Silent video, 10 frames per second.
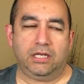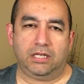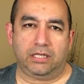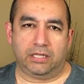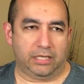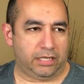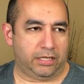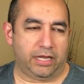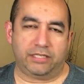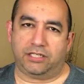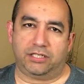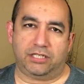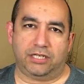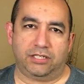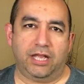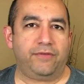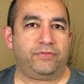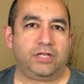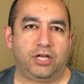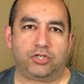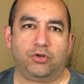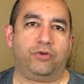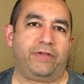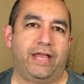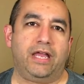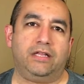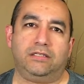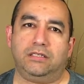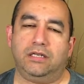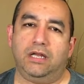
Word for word: and uh, Exit Stage Left, A Show of Hands.